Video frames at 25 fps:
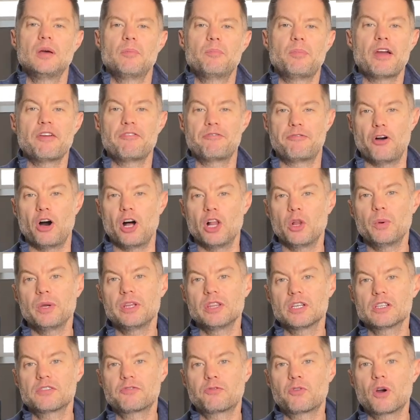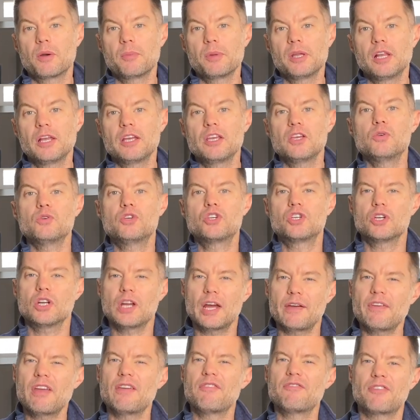By following this formula, you should
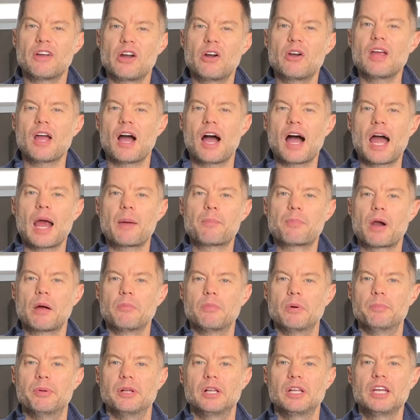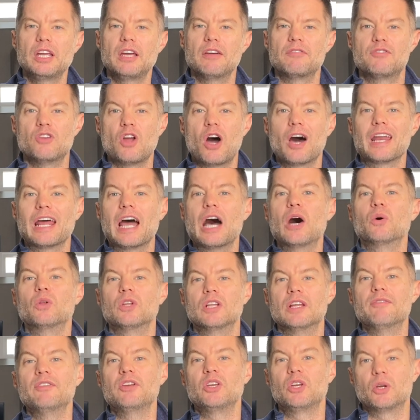have a very high probability of not
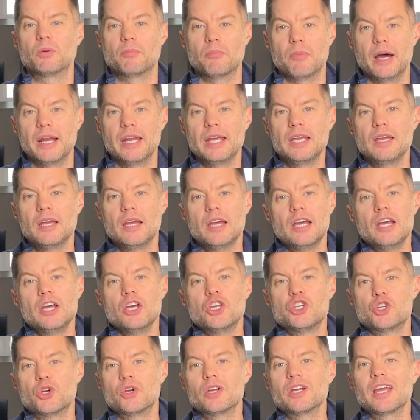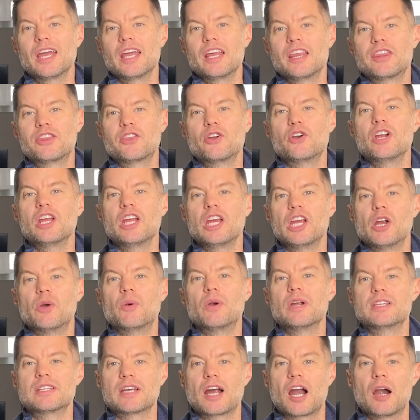outliving your money during a 30-year
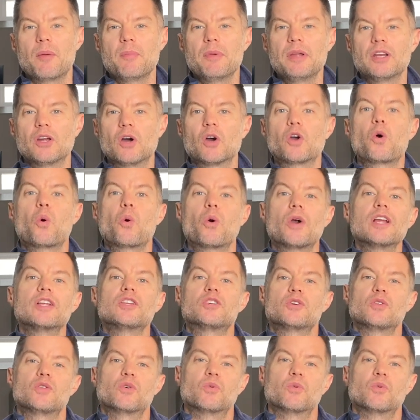retirement, according to the